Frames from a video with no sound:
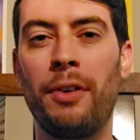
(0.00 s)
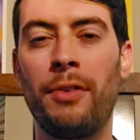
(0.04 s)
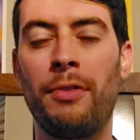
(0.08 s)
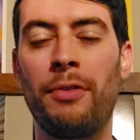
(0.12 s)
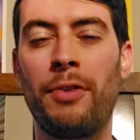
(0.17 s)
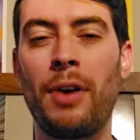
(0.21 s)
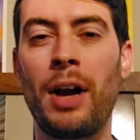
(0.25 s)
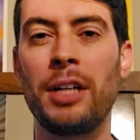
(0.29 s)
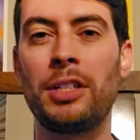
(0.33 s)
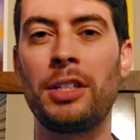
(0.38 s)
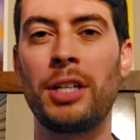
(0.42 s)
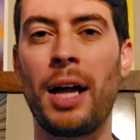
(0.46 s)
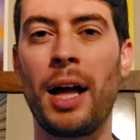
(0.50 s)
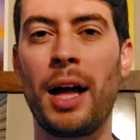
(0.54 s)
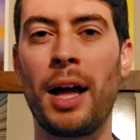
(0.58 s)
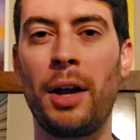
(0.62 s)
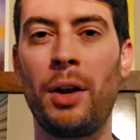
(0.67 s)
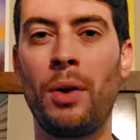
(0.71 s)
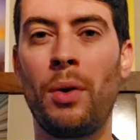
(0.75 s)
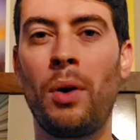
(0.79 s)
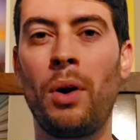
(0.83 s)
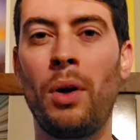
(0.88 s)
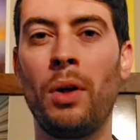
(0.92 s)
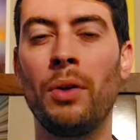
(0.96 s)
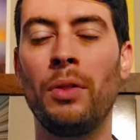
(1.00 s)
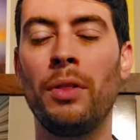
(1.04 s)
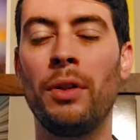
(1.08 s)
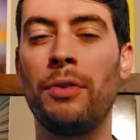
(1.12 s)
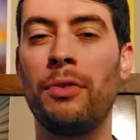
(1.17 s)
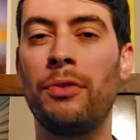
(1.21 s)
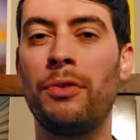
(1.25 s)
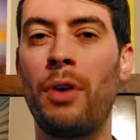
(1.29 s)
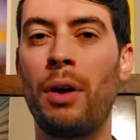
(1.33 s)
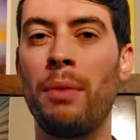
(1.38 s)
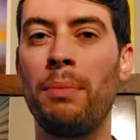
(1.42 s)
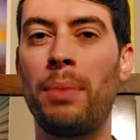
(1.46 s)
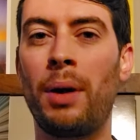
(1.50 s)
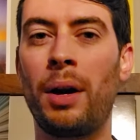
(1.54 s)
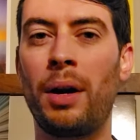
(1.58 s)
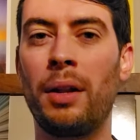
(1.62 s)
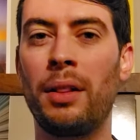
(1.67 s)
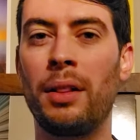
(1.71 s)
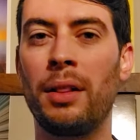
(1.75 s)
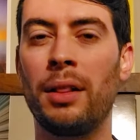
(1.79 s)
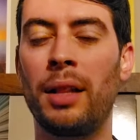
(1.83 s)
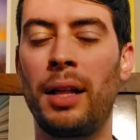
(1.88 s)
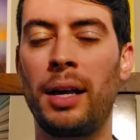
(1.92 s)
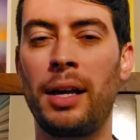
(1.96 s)
fresh head oil in the front part of
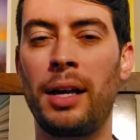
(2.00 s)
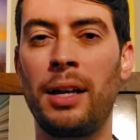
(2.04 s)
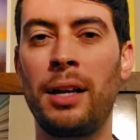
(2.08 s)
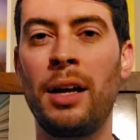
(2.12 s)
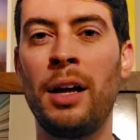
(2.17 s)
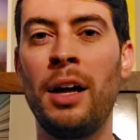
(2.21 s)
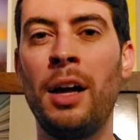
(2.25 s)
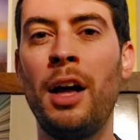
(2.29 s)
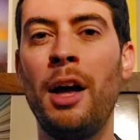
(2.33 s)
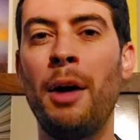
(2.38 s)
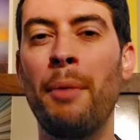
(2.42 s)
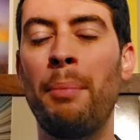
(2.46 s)
the lane,